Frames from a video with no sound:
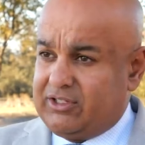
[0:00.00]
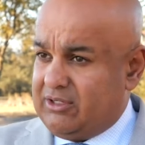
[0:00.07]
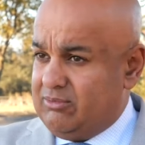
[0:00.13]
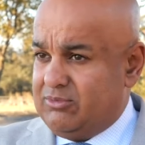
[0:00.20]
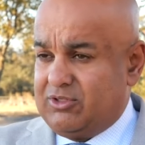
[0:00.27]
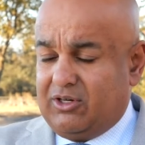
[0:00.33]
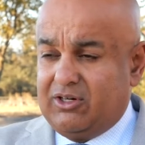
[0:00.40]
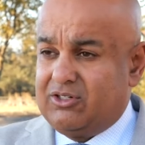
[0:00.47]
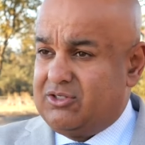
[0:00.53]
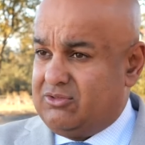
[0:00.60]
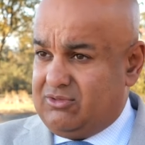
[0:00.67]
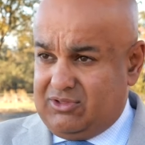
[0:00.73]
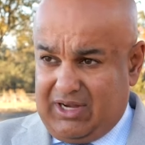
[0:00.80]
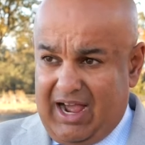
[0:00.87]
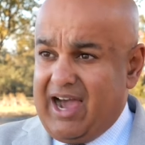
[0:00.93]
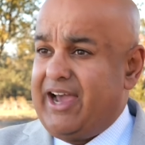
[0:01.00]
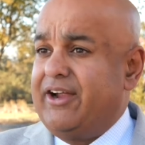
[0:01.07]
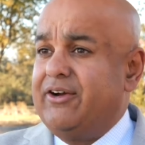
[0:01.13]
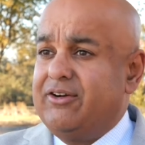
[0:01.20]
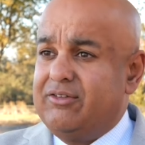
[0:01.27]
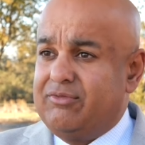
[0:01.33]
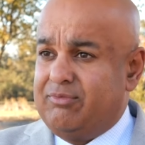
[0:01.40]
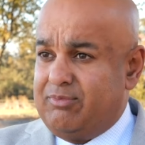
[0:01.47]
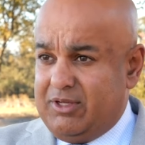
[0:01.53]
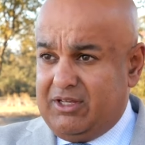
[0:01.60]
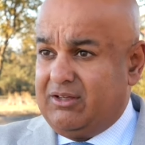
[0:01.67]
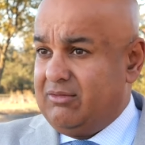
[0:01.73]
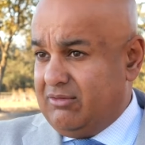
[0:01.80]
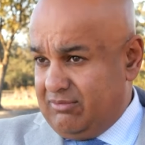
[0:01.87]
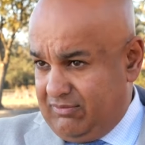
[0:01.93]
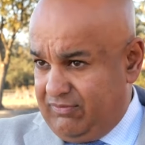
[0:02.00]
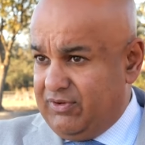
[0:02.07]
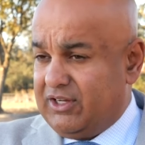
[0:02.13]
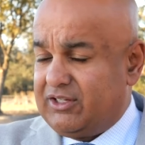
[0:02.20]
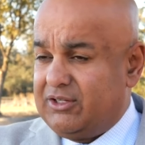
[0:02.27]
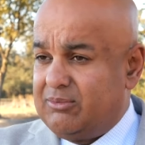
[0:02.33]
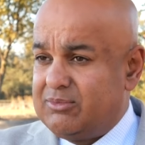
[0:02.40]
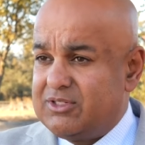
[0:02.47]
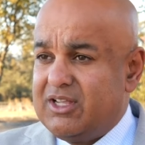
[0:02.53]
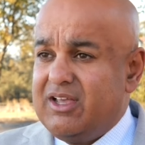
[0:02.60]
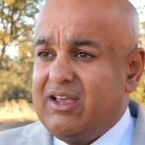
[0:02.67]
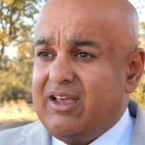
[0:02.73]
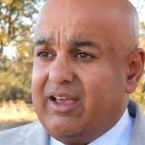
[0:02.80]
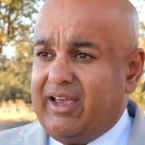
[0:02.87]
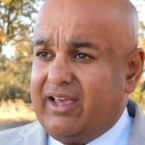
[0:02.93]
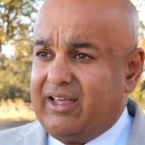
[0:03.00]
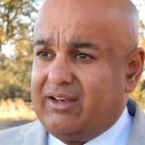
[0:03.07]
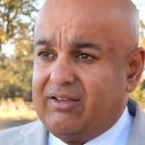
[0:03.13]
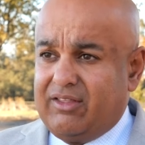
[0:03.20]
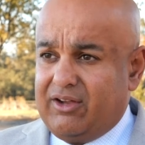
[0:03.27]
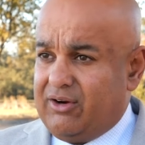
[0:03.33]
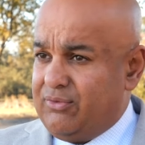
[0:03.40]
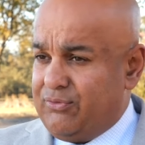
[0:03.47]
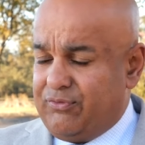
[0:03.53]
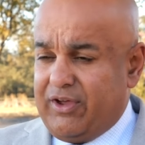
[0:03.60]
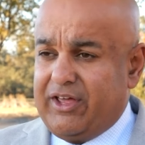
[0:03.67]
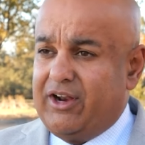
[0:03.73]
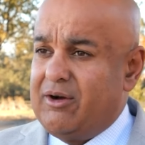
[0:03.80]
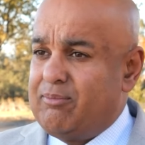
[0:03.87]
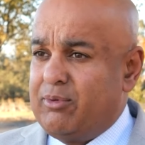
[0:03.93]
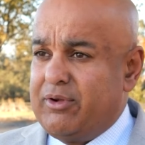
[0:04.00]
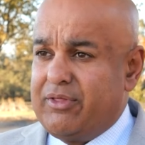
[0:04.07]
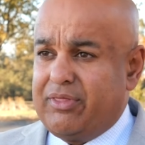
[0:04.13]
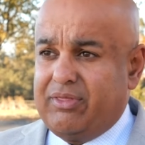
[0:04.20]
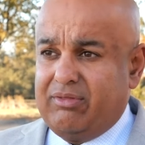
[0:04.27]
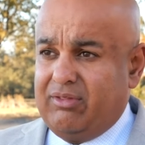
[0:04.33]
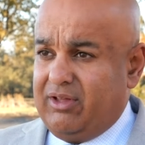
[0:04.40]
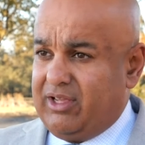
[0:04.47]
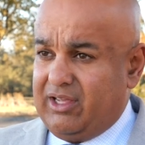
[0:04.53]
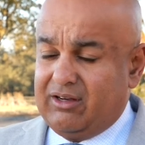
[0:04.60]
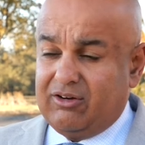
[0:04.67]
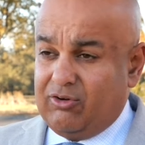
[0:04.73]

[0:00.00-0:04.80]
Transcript: Victims are tired of being victims. Sheriff spokesperson Sergeant Amar